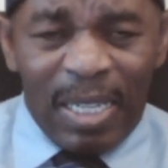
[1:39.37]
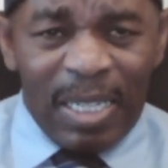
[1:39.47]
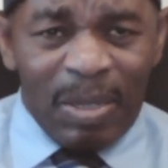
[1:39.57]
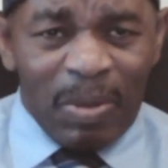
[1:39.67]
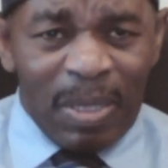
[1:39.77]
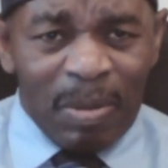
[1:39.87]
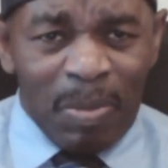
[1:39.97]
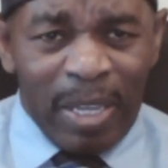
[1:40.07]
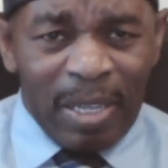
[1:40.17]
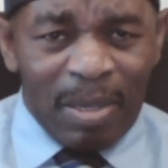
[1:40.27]
with the
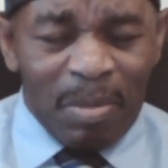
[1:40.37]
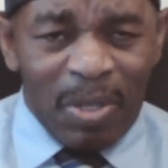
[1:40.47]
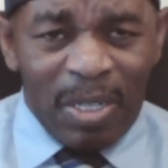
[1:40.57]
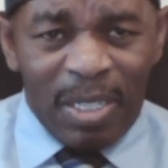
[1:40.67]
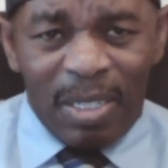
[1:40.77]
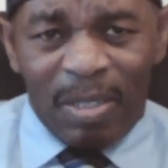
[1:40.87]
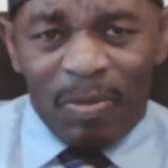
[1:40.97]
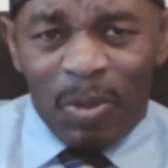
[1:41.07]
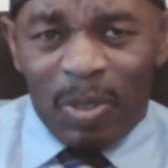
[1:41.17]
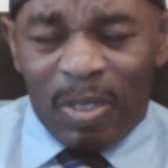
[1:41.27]
black community as
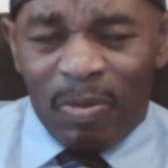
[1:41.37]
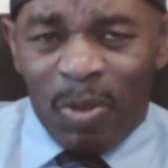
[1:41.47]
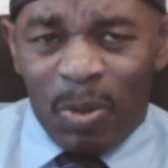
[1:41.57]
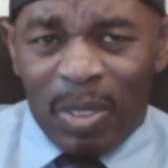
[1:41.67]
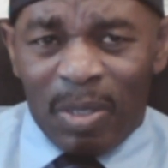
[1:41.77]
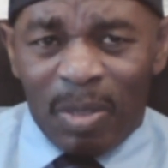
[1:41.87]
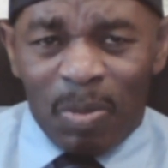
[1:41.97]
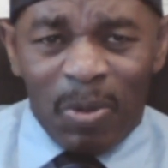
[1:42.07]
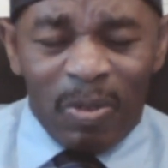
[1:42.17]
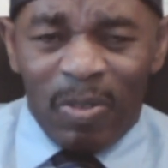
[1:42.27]
far as the voting
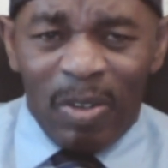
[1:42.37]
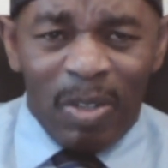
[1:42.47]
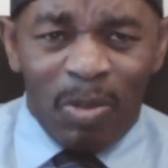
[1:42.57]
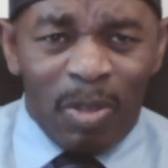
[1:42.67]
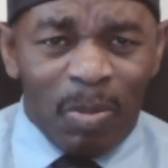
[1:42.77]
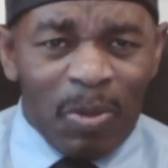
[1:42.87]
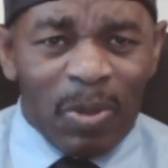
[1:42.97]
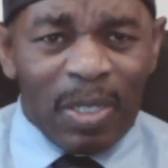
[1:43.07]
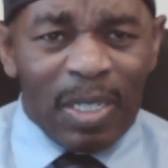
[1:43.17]
support. Very little support.